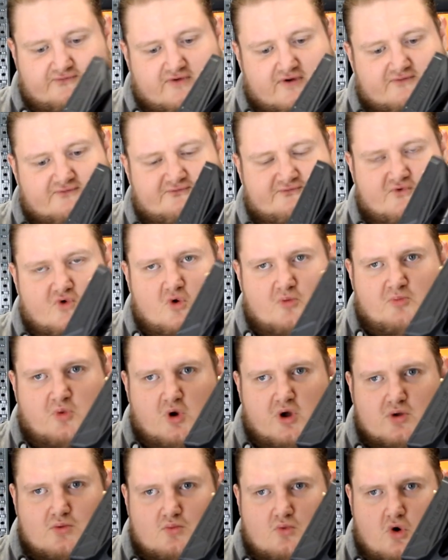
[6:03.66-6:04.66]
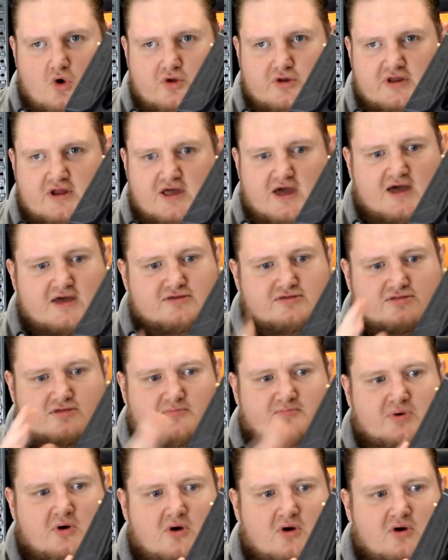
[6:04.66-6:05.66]
4.1
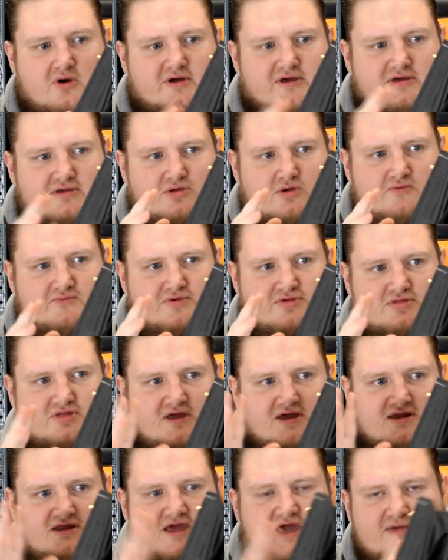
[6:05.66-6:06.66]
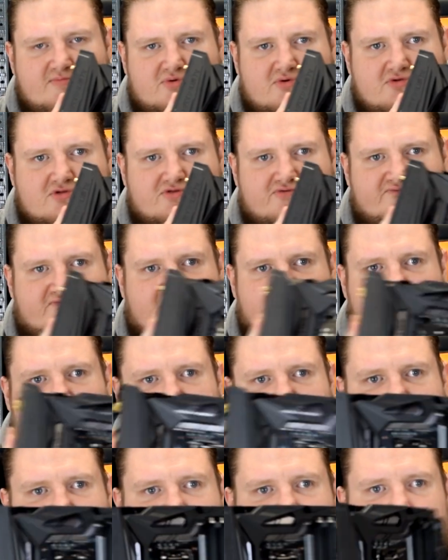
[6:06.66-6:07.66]
support is obviously enabled via
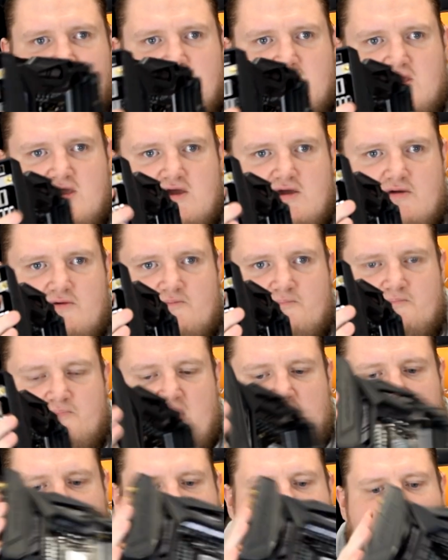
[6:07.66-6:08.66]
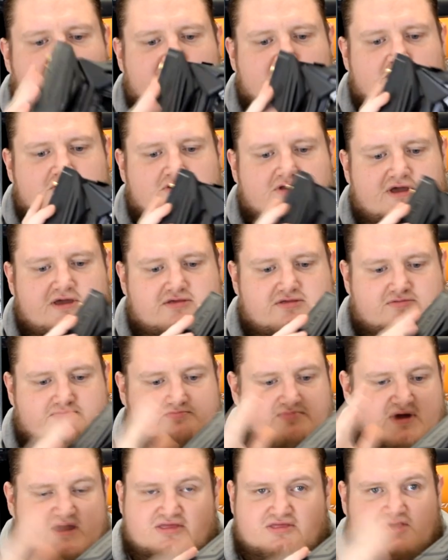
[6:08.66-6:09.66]
the back panel. It's
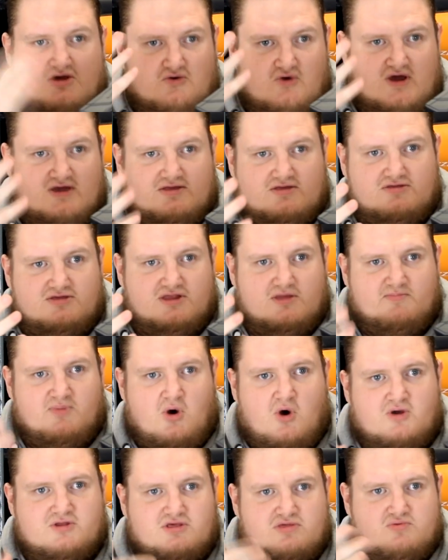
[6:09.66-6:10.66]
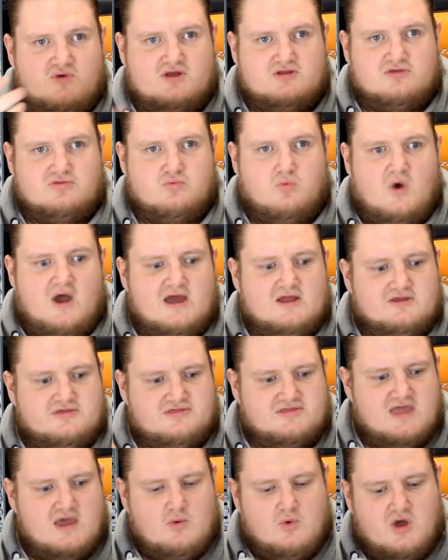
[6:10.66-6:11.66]
integrated into the board as well as wireless
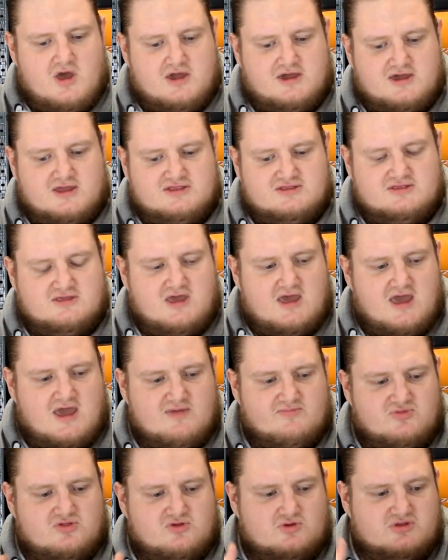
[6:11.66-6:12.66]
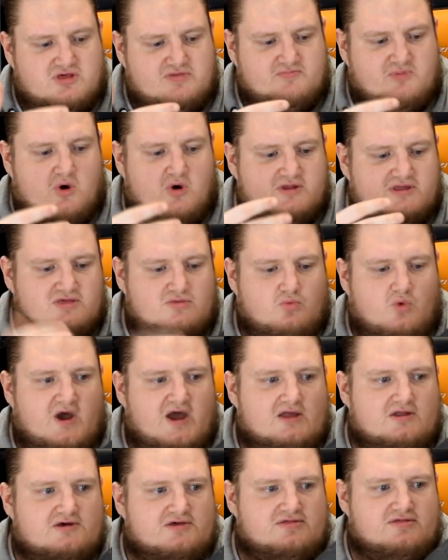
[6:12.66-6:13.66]
networking. So this board is
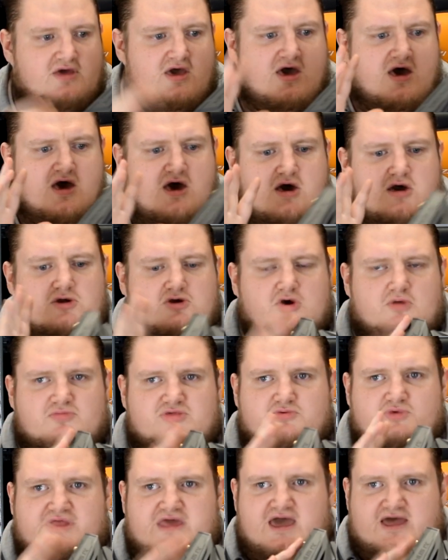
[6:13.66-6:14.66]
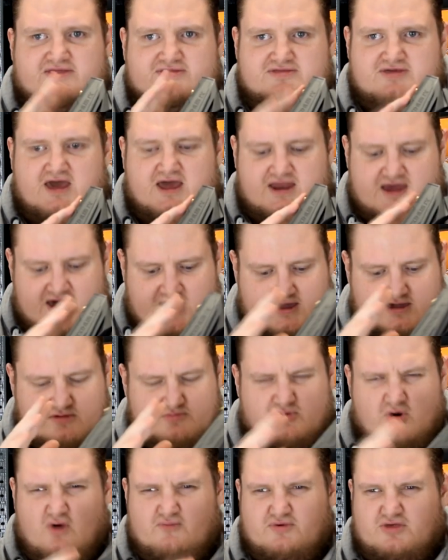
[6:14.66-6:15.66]
wireless, comes with the antennae,
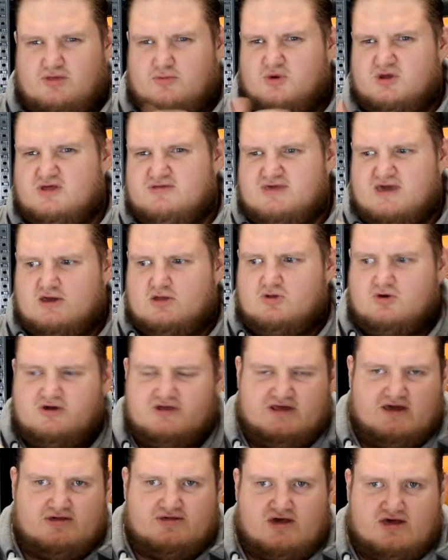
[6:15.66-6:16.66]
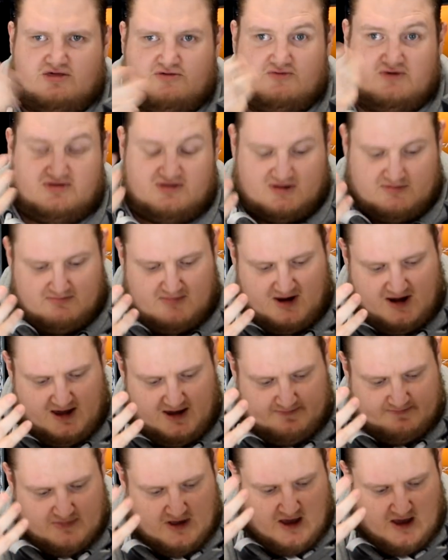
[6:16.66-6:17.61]
but obviously we're going to take a look at the accessories in a minute.